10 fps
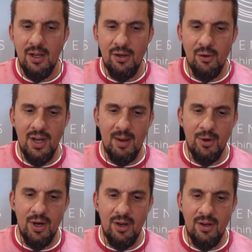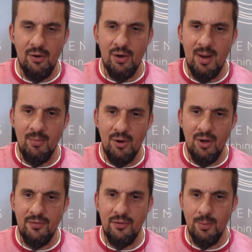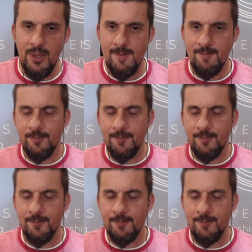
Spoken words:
camera on for me.